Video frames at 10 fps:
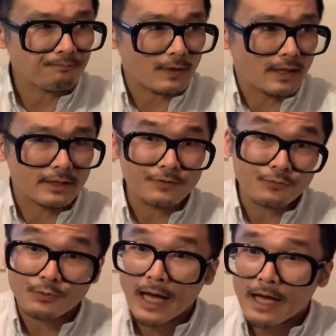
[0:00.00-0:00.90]
And if
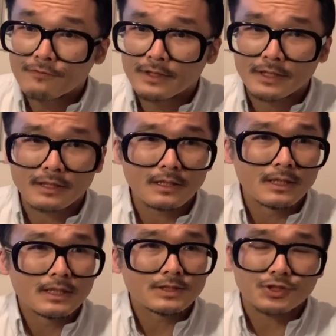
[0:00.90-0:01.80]
you have any
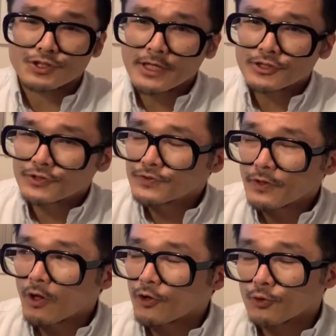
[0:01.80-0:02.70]
suggestions
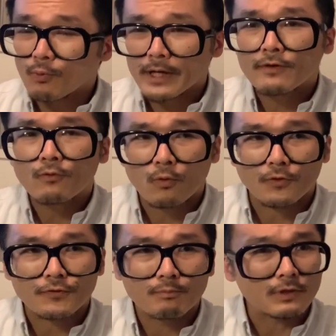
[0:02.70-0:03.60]
along the way, of
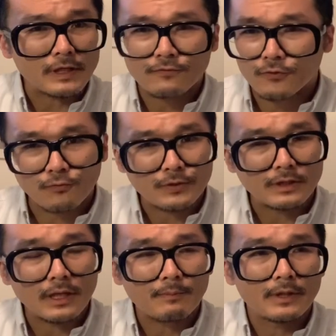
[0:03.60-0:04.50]
course, please feel free to
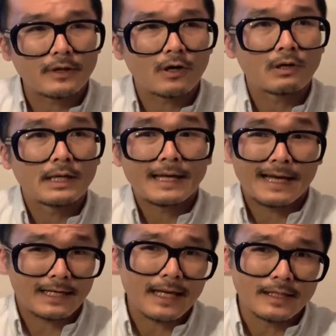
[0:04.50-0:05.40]
let me know
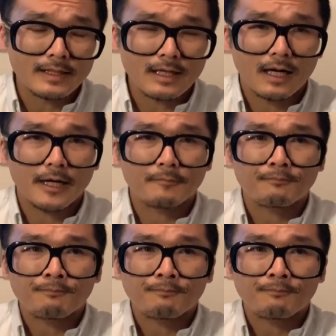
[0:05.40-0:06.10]
at any time.